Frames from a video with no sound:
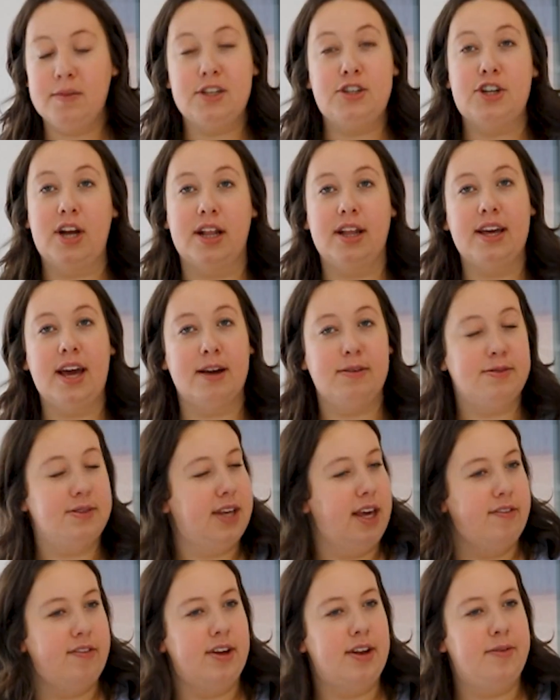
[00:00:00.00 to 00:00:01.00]
The jelly I was
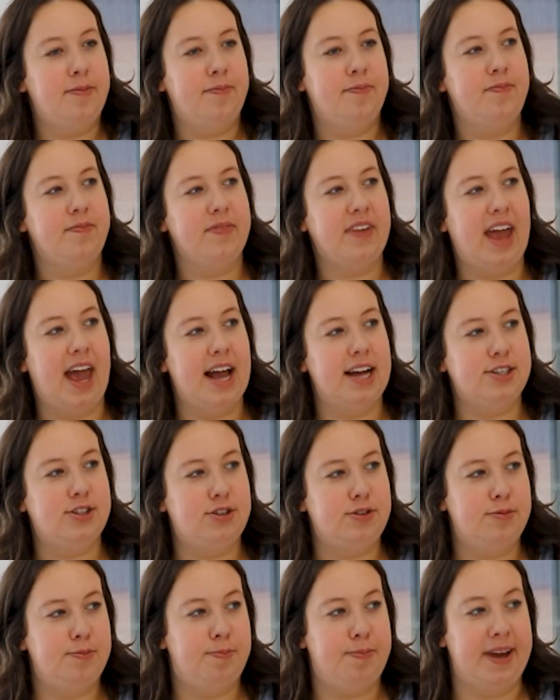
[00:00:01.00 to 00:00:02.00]
given
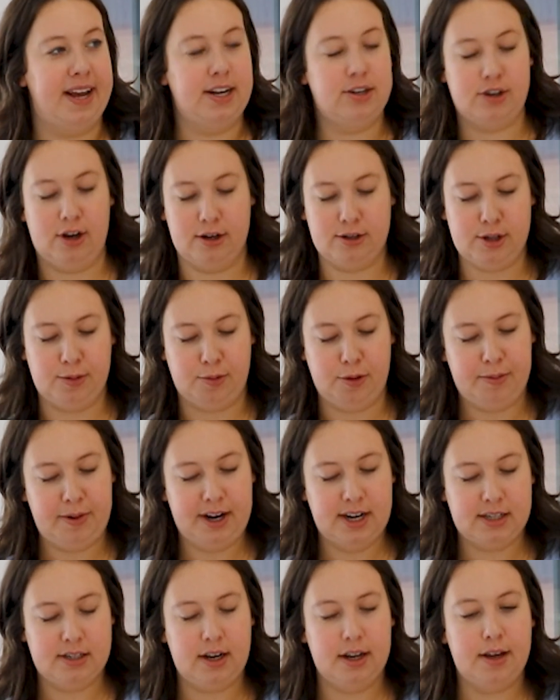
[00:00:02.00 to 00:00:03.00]
has big chunks of blueberries in